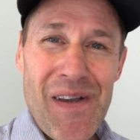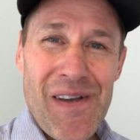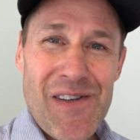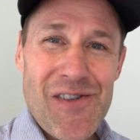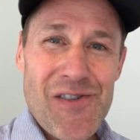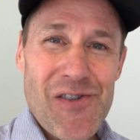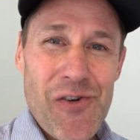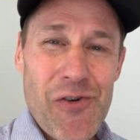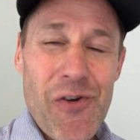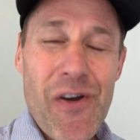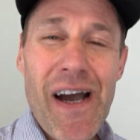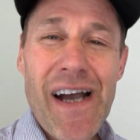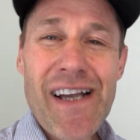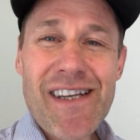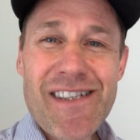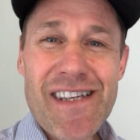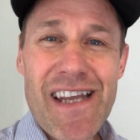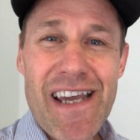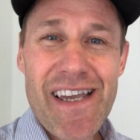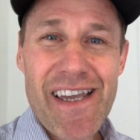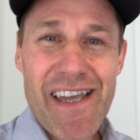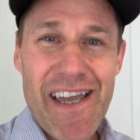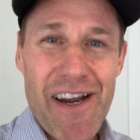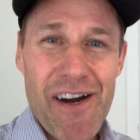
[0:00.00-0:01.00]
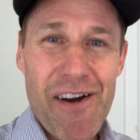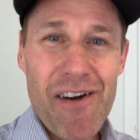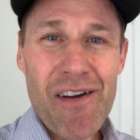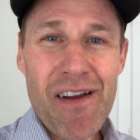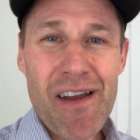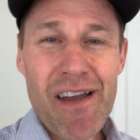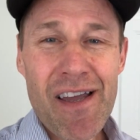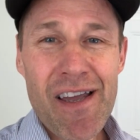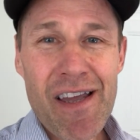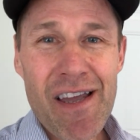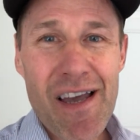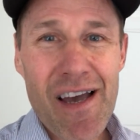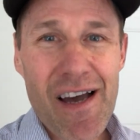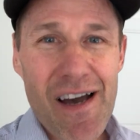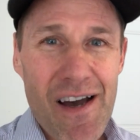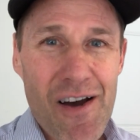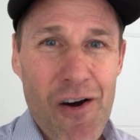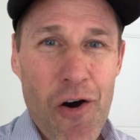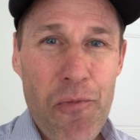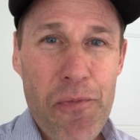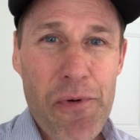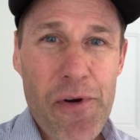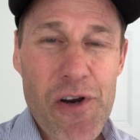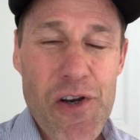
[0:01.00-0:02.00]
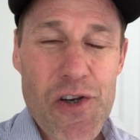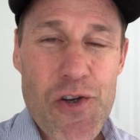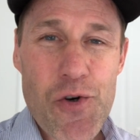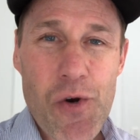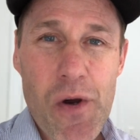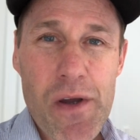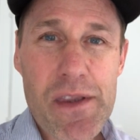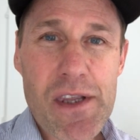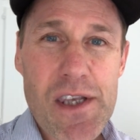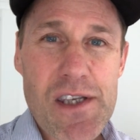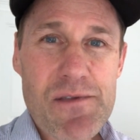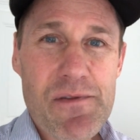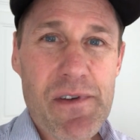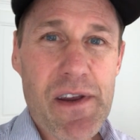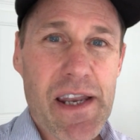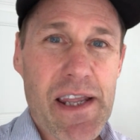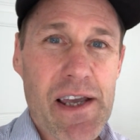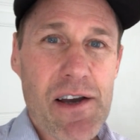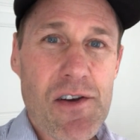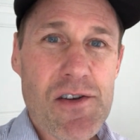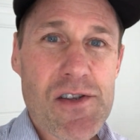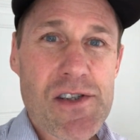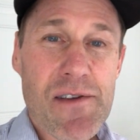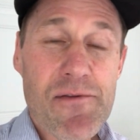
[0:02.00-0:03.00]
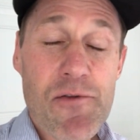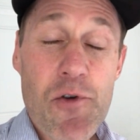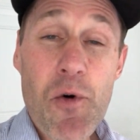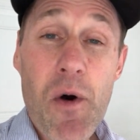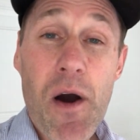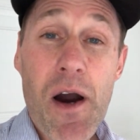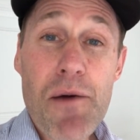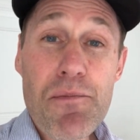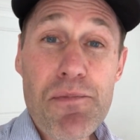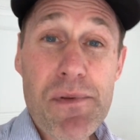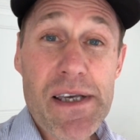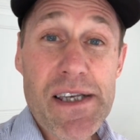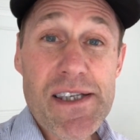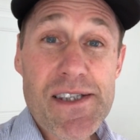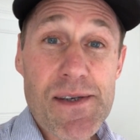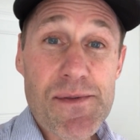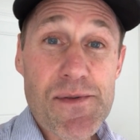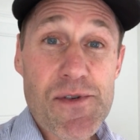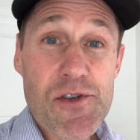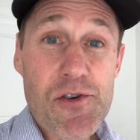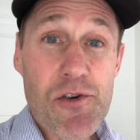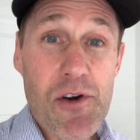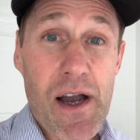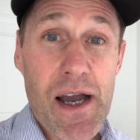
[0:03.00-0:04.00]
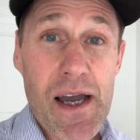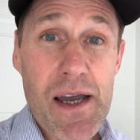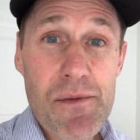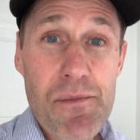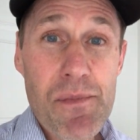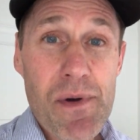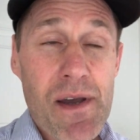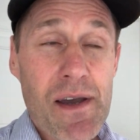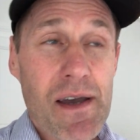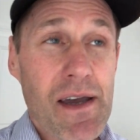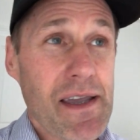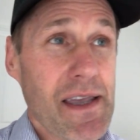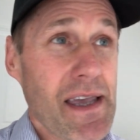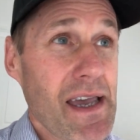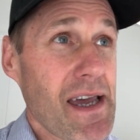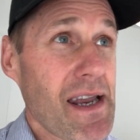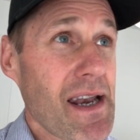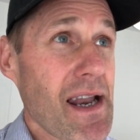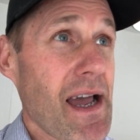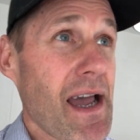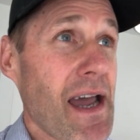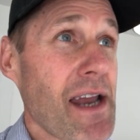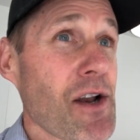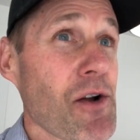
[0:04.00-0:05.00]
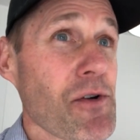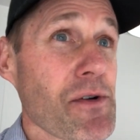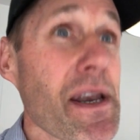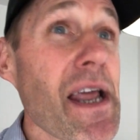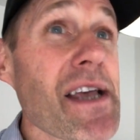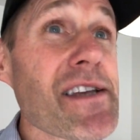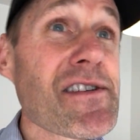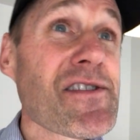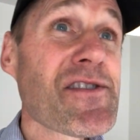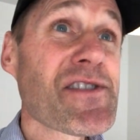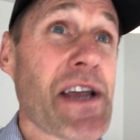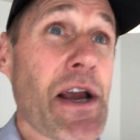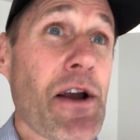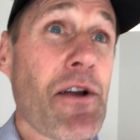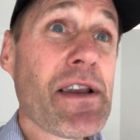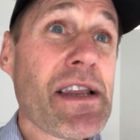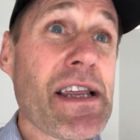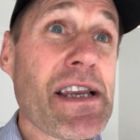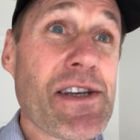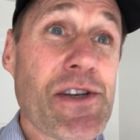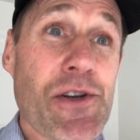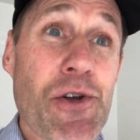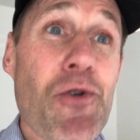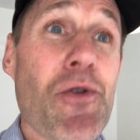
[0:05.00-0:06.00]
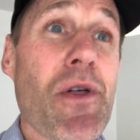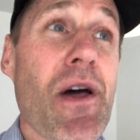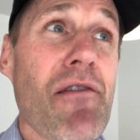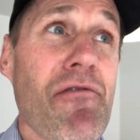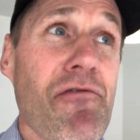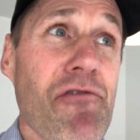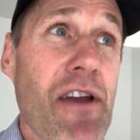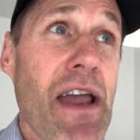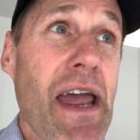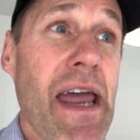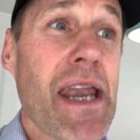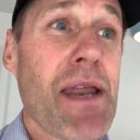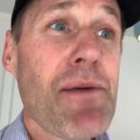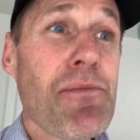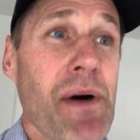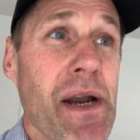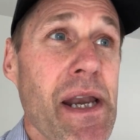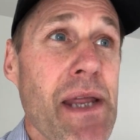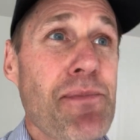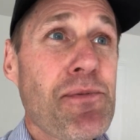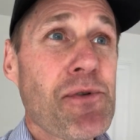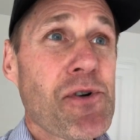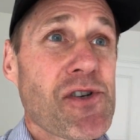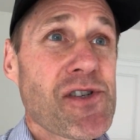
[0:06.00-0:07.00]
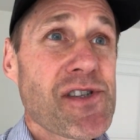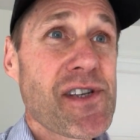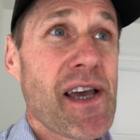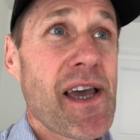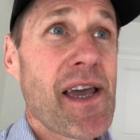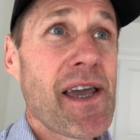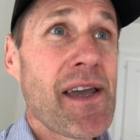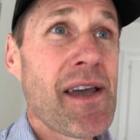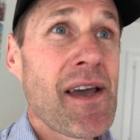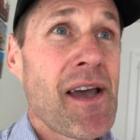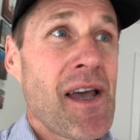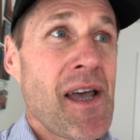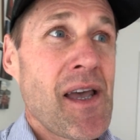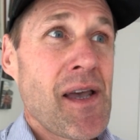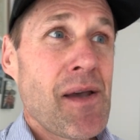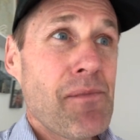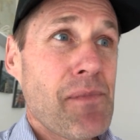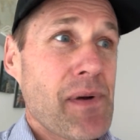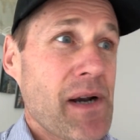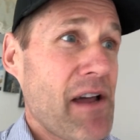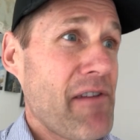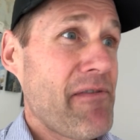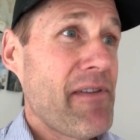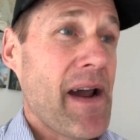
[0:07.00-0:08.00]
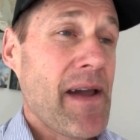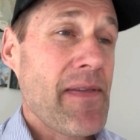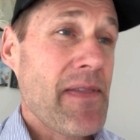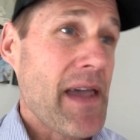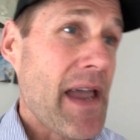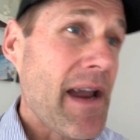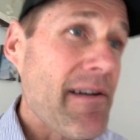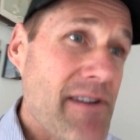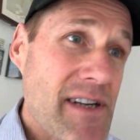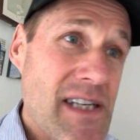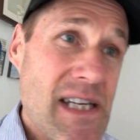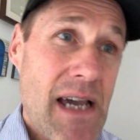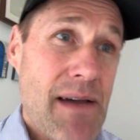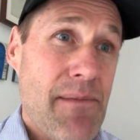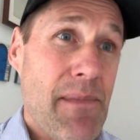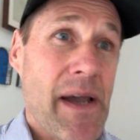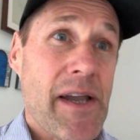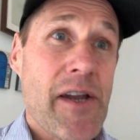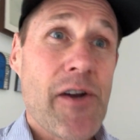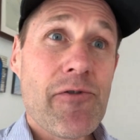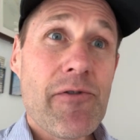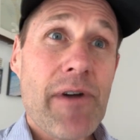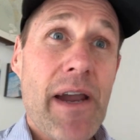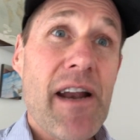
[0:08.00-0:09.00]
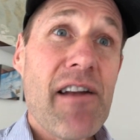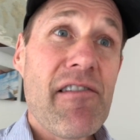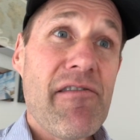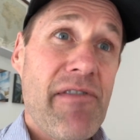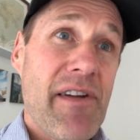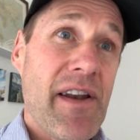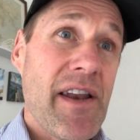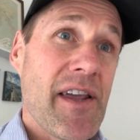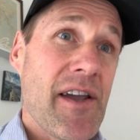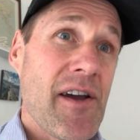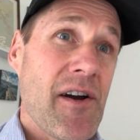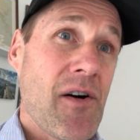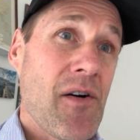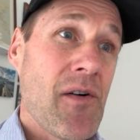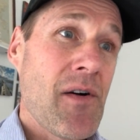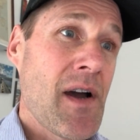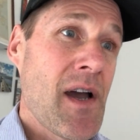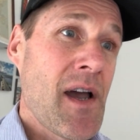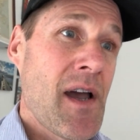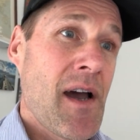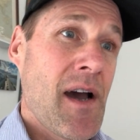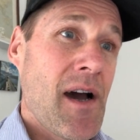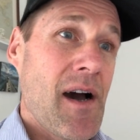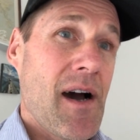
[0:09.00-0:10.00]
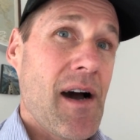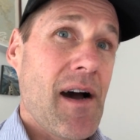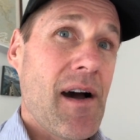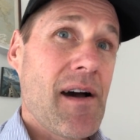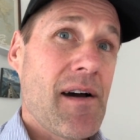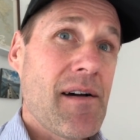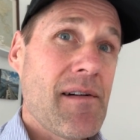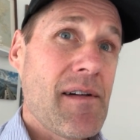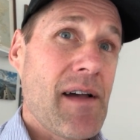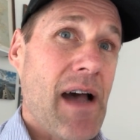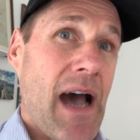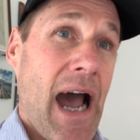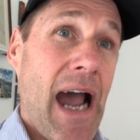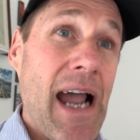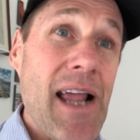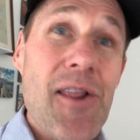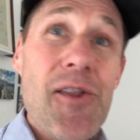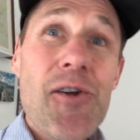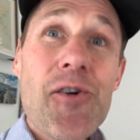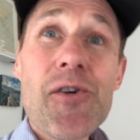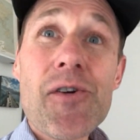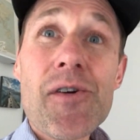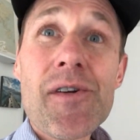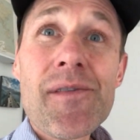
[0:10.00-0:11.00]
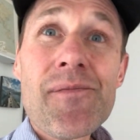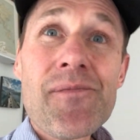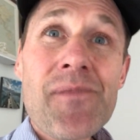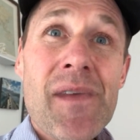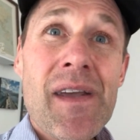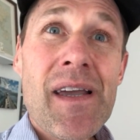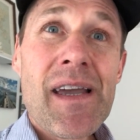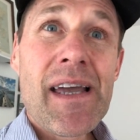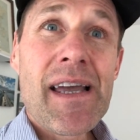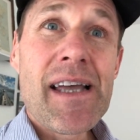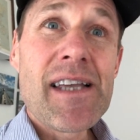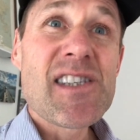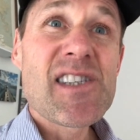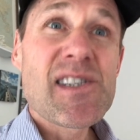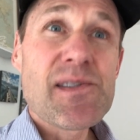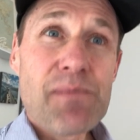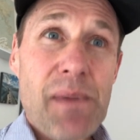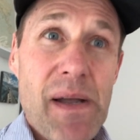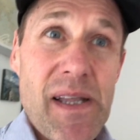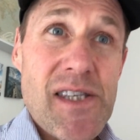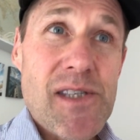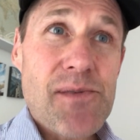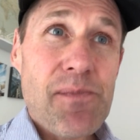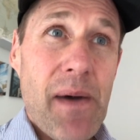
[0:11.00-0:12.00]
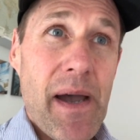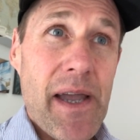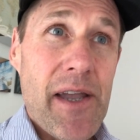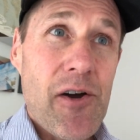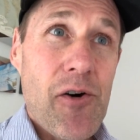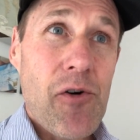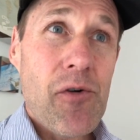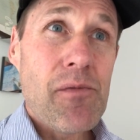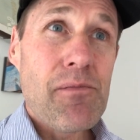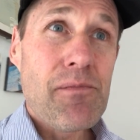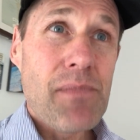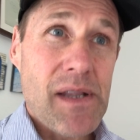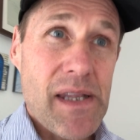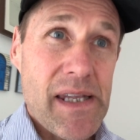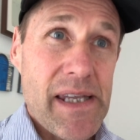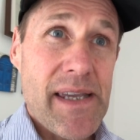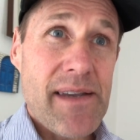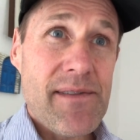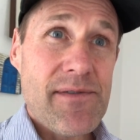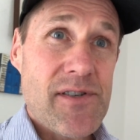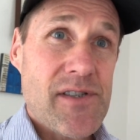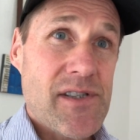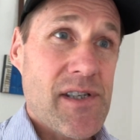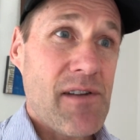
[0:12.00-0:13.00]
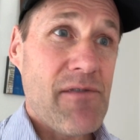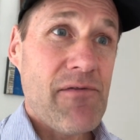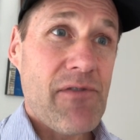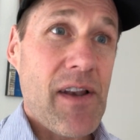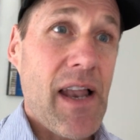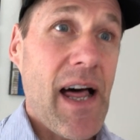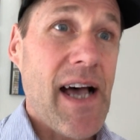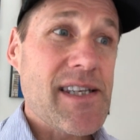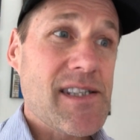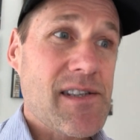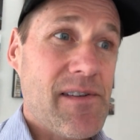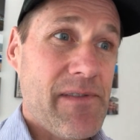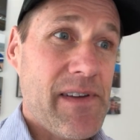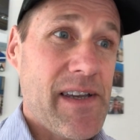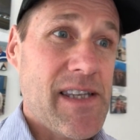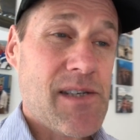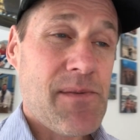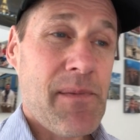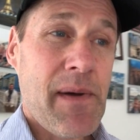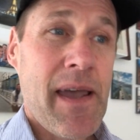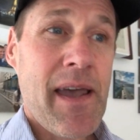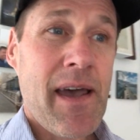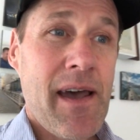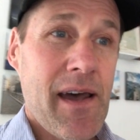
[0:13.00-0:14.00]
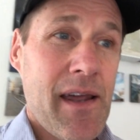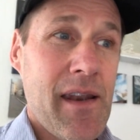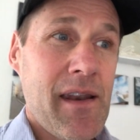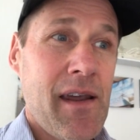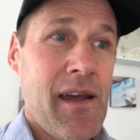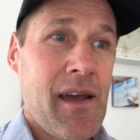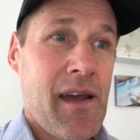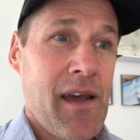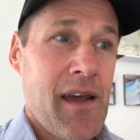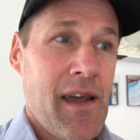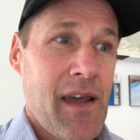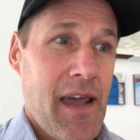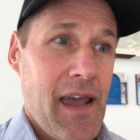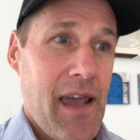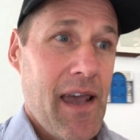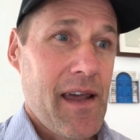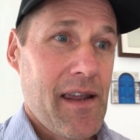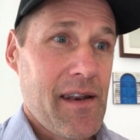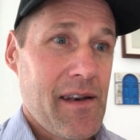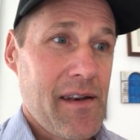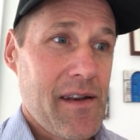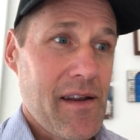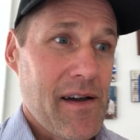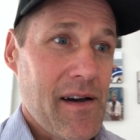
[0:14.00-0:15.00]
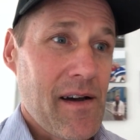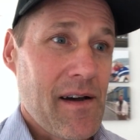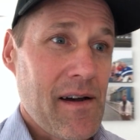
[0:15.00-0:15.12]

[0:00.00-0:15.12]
So you guys take care. Hope you're enjoying these videos. If you are, please subscribe. Again, I don't necessarily do them for anybody per se, but I find that every time I create a video, I learn. It cements my own beliefs and philosophies in my head. And